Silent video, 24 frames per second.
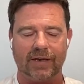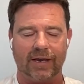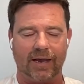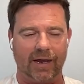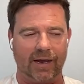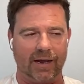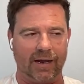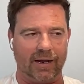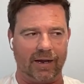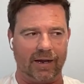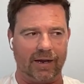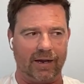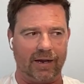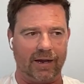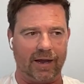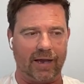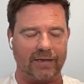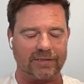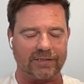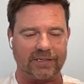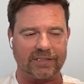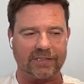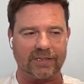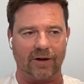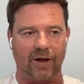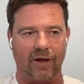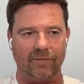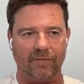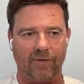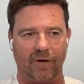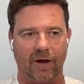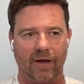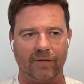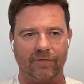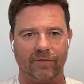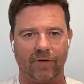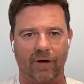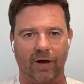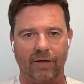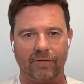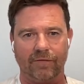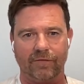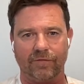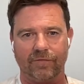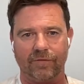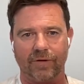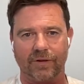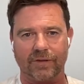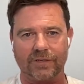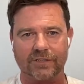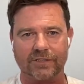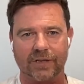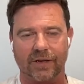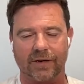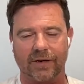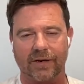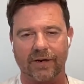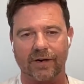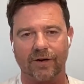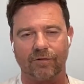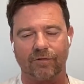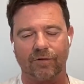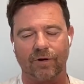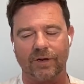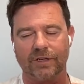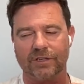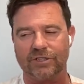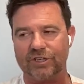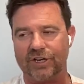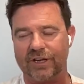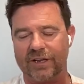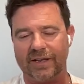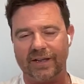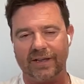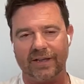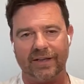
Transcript: Uh, as I said, I, I, have studied horology,